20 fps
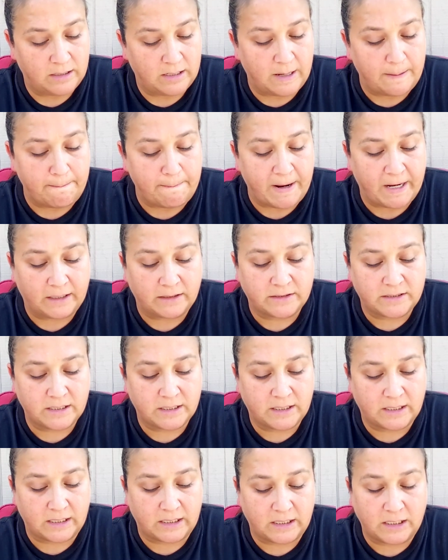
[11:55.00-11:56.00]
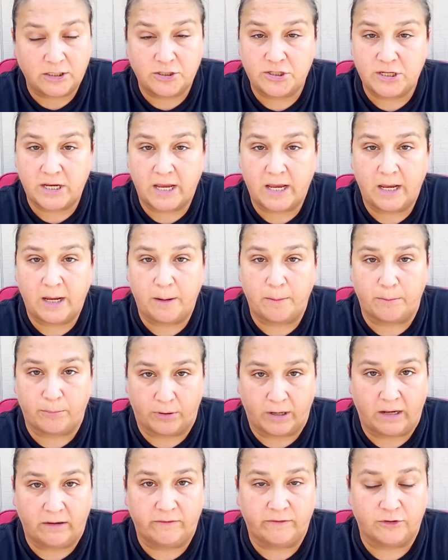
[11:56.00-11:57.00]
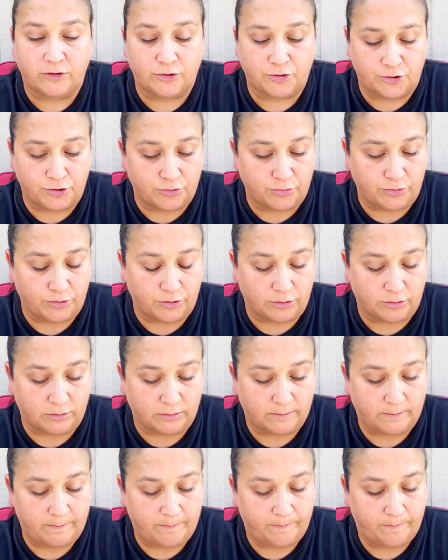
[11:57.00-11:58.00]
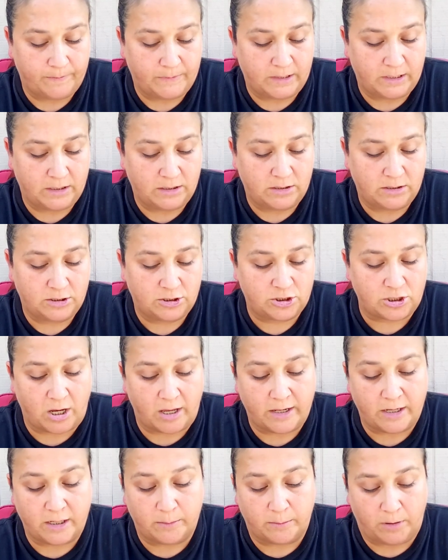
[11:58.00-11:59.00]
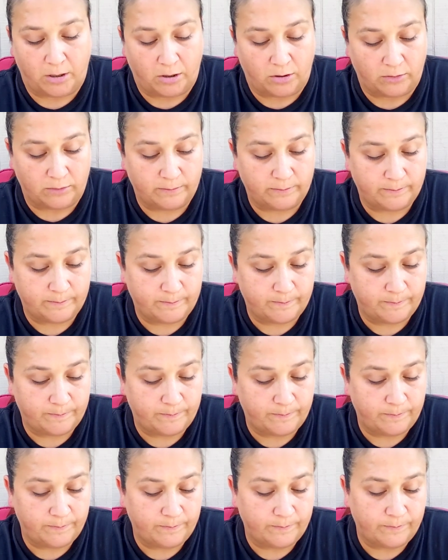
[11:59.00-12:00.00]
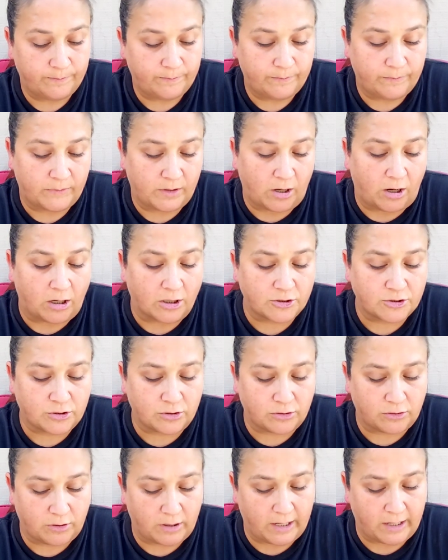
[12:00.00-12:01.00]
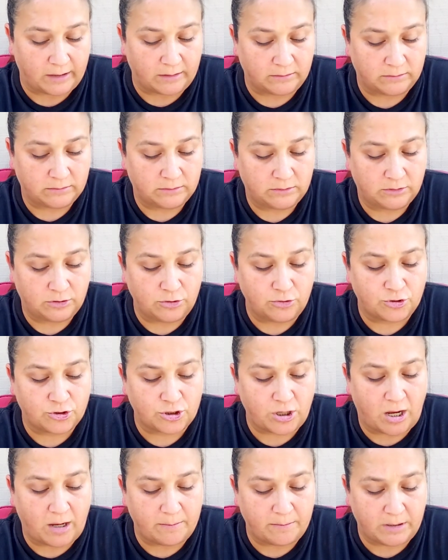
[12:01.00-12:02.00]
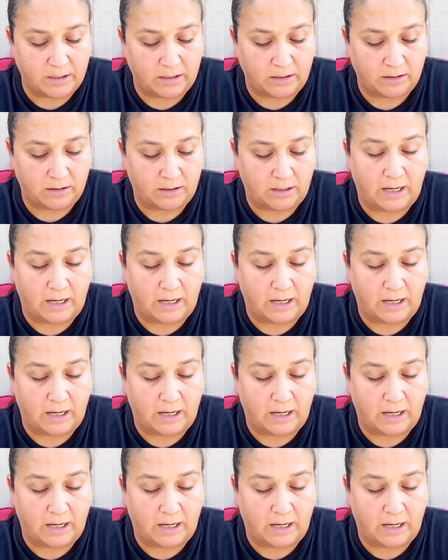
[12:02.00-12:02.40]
Emantic E.J. Bradford Jr., shot in a mall. Oscar Grant, you shot me.